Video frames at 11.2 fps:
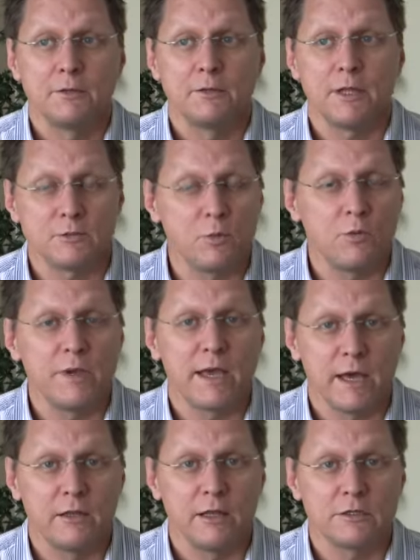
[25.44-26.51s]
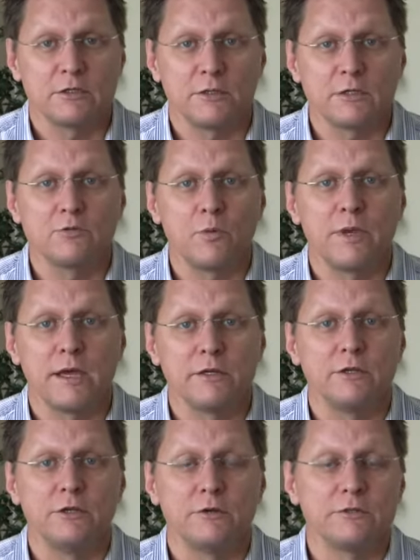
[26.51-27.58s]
that's what we had. That's what we had to do.